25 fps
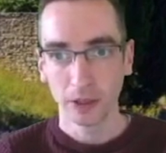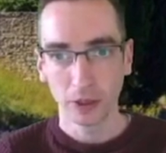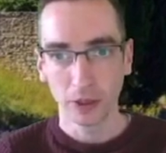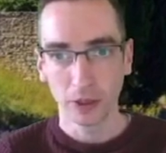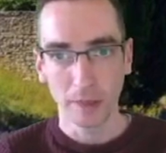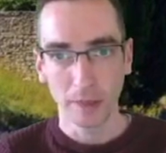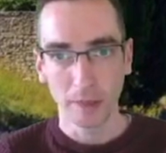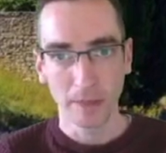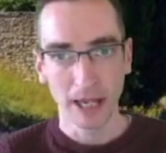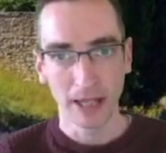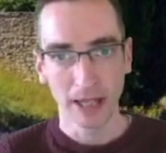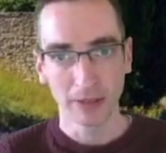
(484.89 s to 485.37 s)
Look,
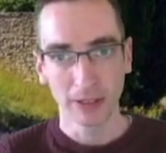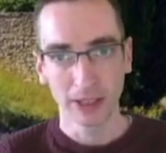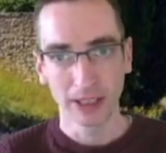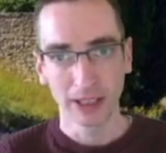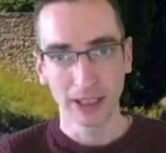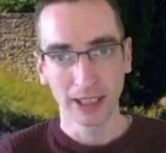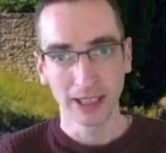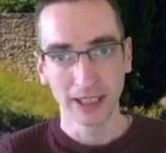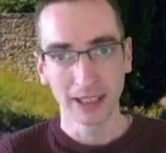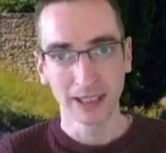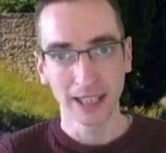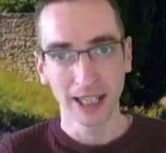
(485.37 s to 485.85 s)
it bounces
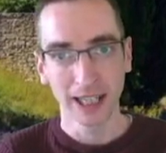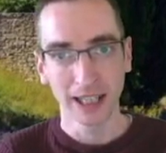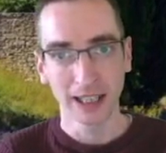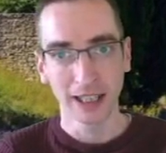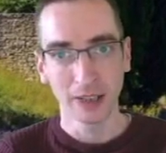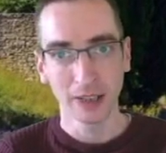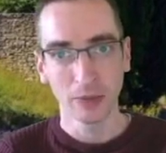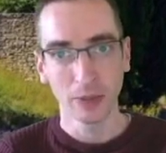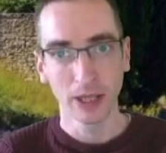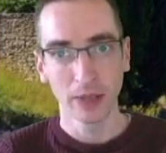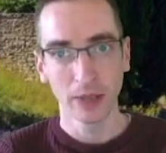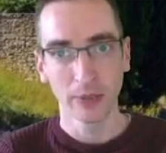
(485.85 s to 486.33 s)

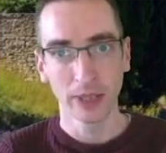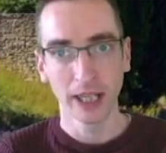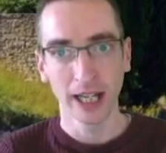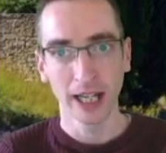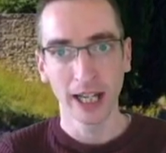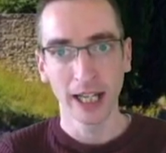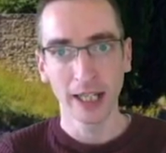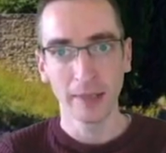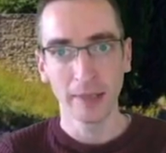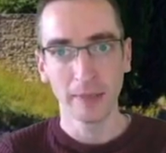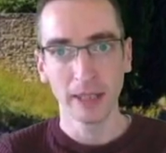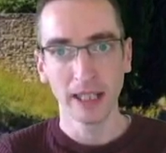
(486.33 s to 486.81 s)
exactly where we're
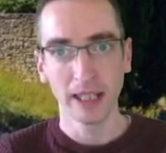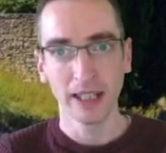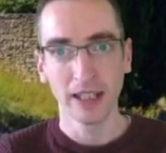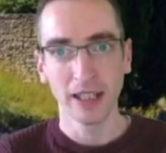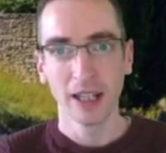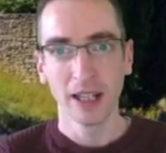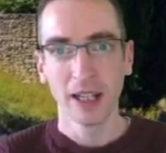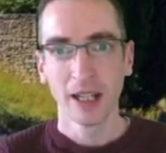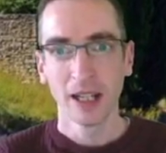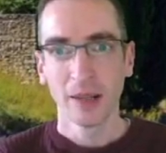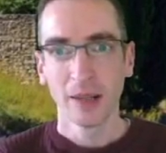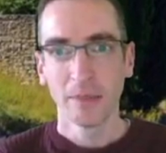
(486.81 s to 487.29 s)
aiming,
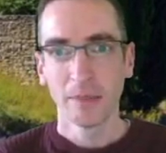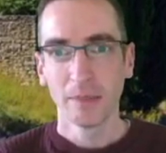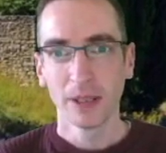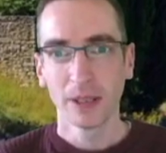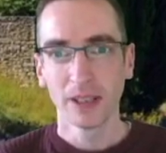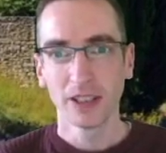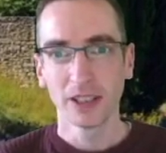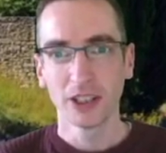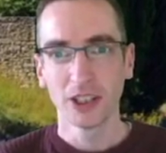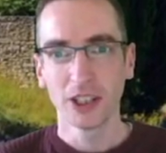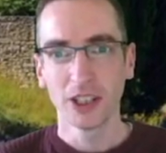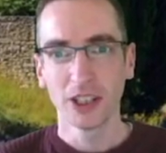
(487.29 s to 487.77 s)

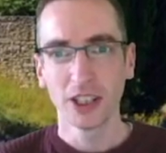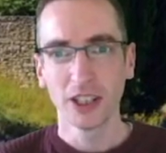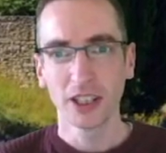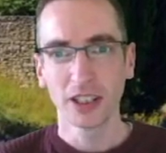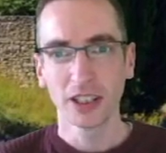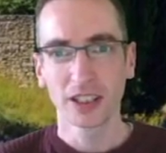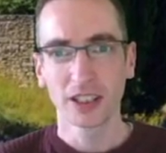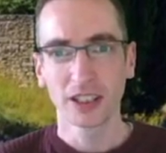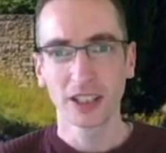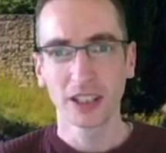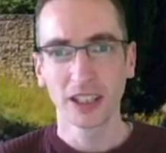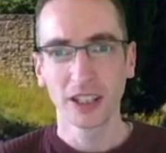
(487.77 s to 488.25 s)
but
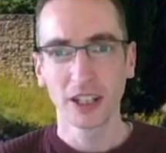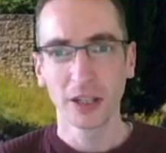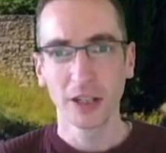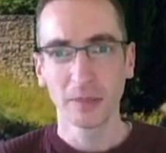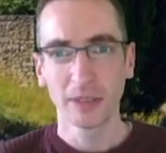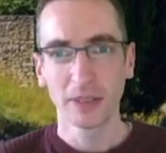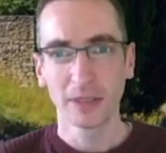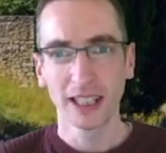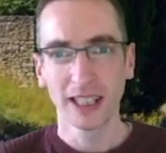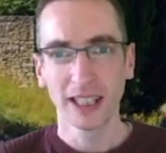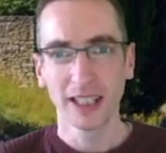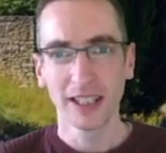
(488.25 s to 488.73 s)
just
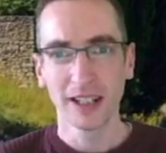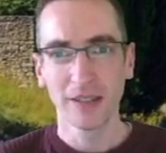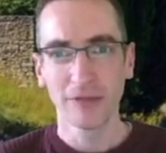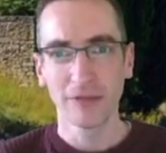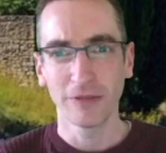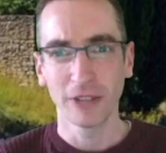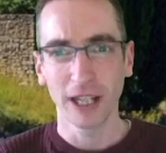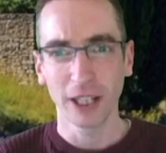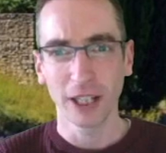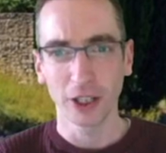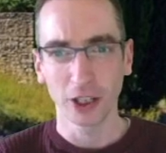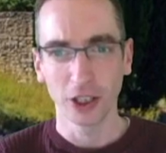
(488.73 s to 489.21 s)
comes in a
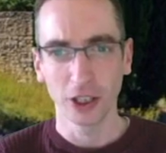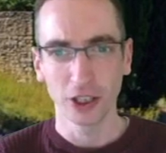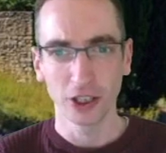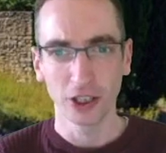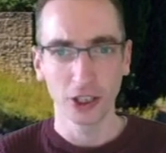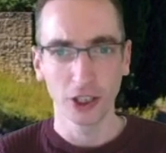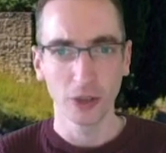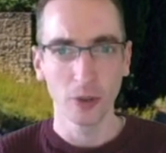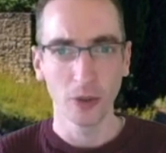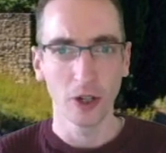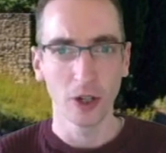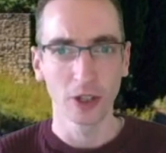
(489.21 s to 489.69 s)
fraction
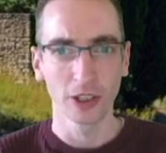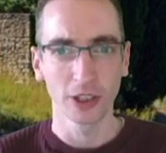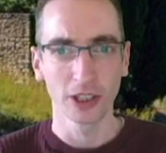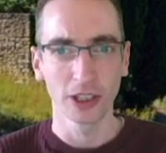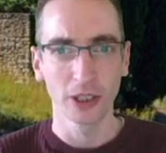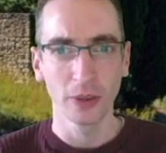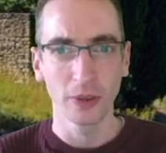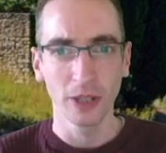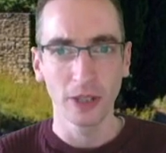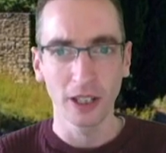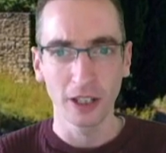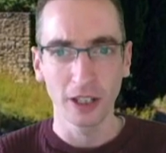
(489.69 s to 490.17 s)
too hot.
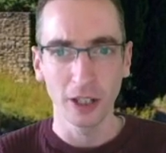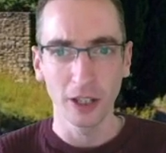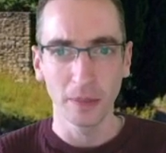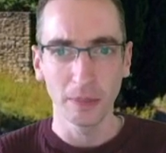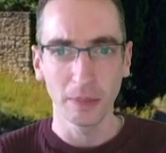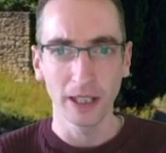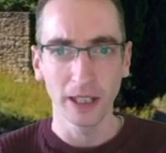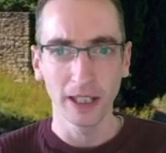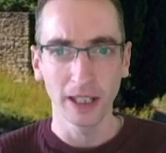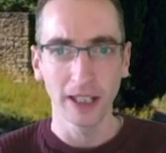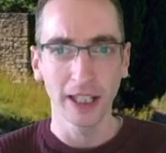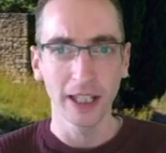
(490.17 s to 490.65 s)
So a
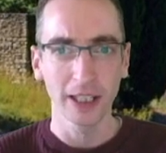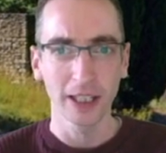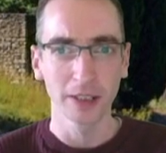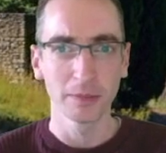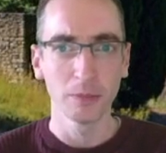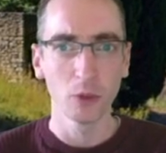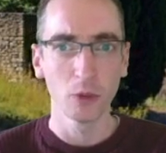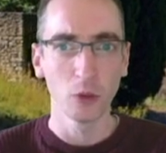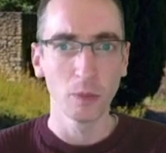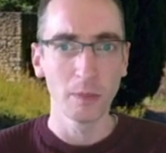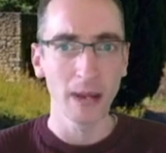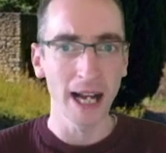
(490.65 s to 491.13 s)
couple of clicks
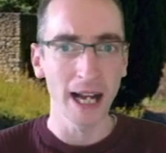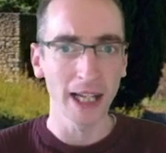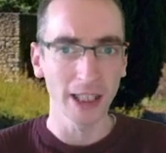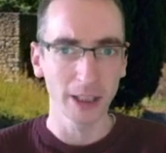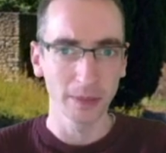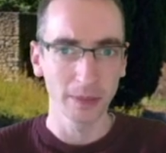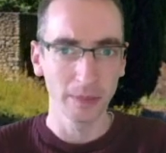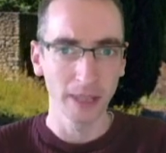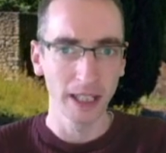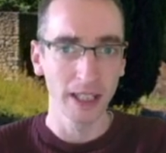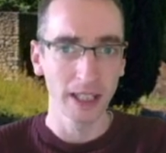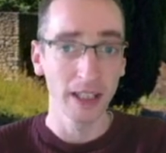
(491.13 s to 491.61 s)
more
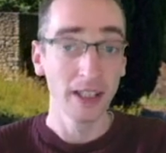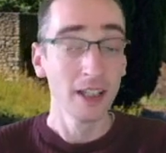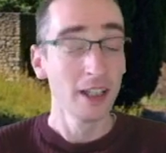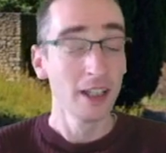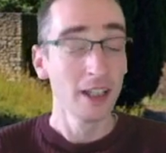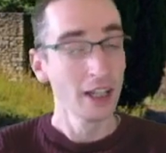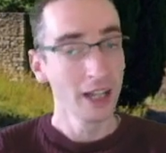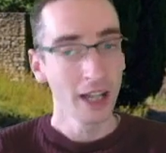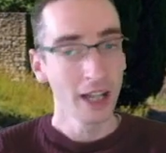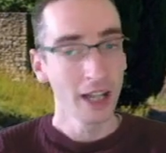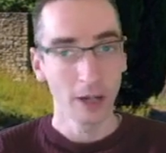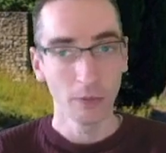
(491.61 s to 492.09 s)
backspin,
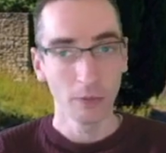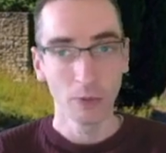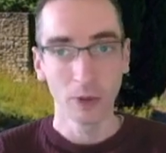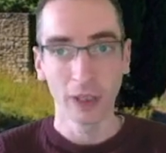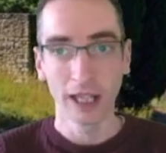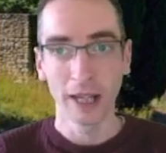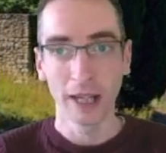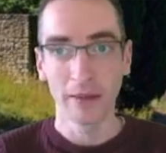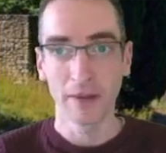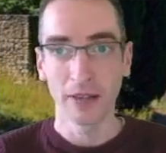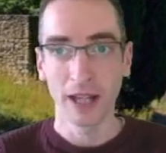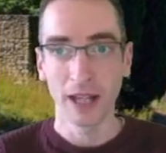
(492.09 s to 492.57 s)
and we'll
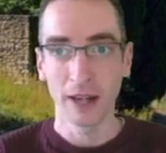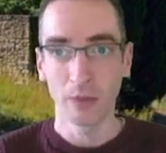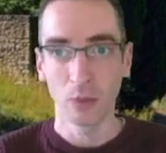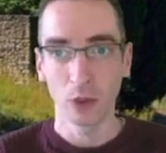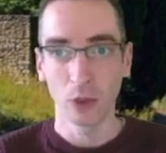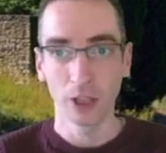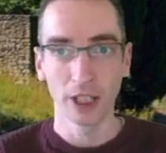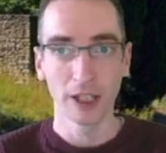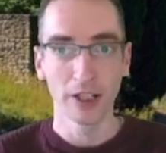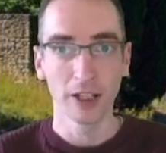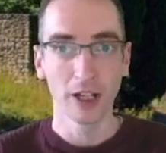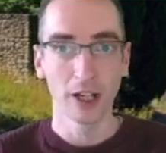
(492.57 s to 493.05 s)
get that
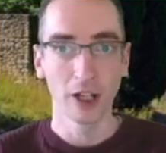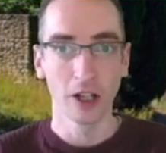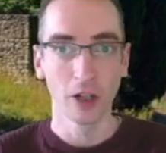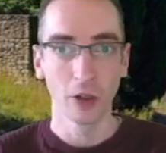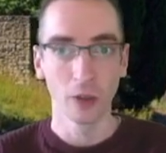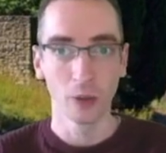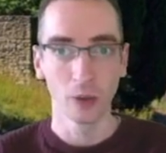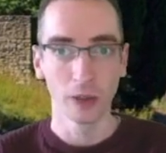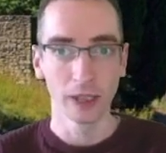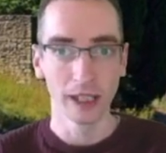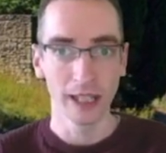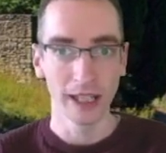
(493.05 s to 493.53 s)
one in the
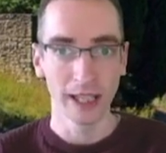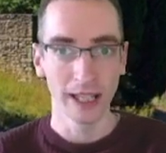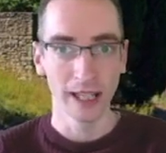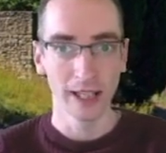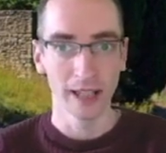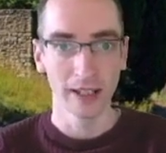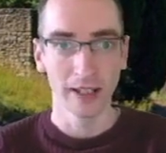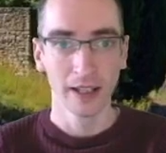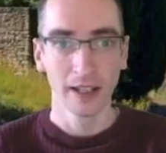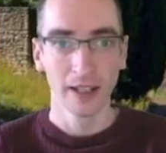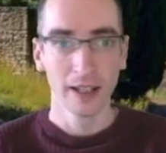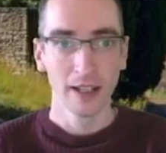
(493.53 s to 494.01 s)
hole
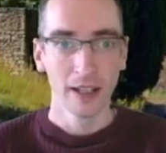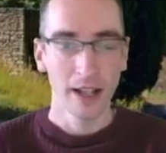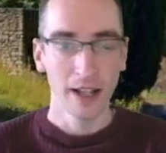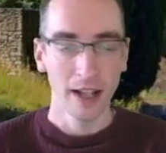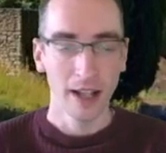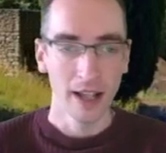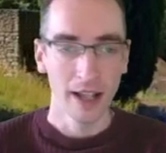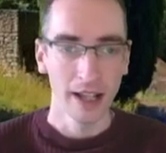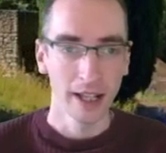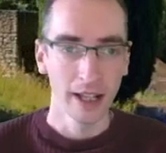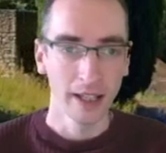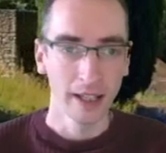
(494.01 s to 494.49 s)
in
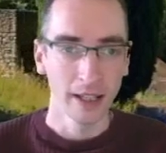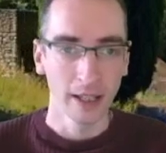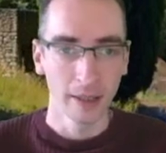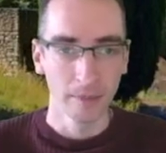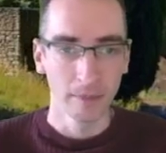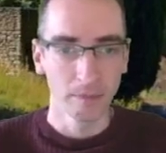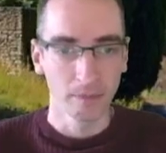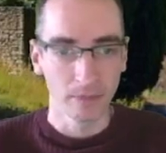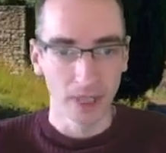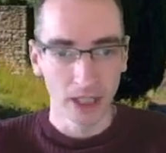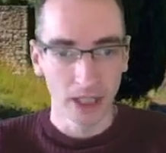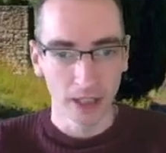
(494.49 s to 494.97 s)
a
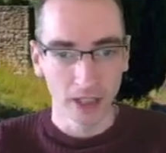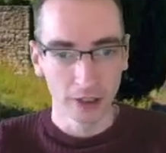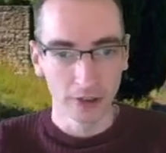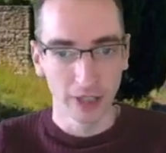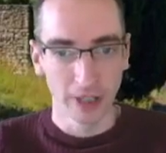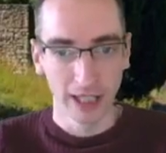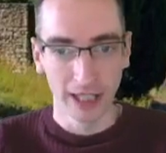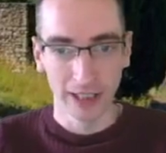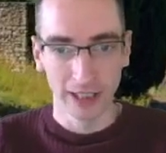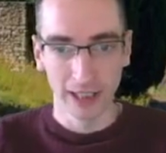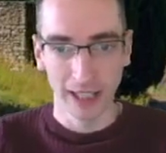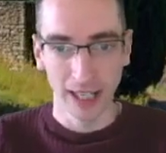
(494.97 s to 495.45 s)

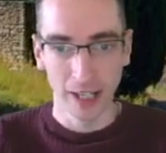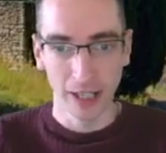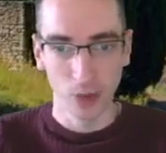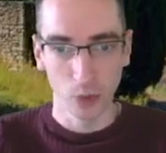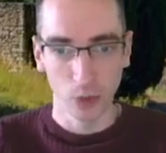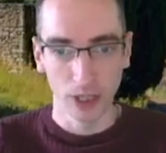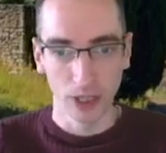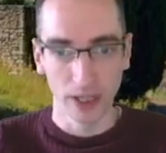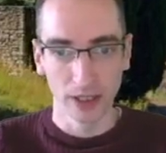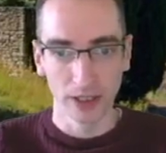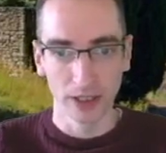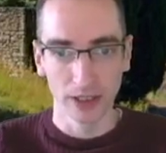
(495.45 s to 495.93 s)
direct
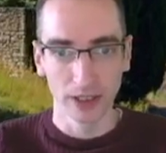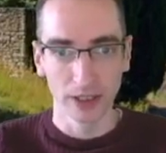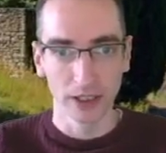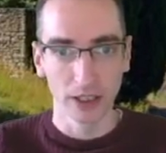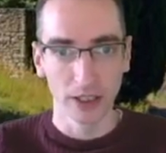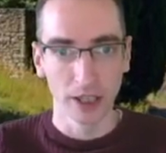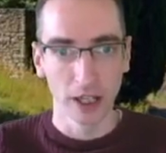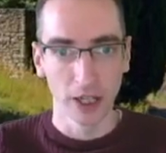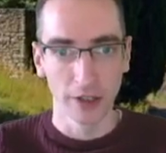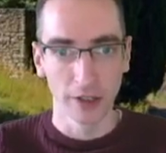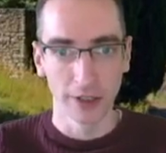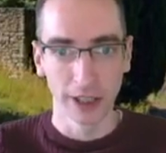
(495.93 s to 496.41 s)
headwind
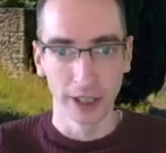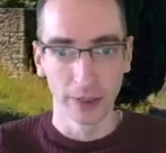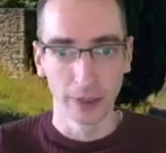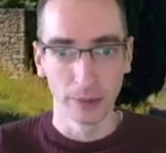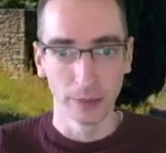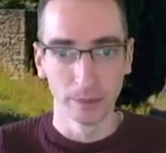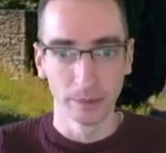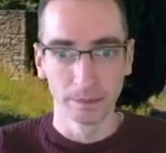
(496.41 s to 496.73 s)
scenario.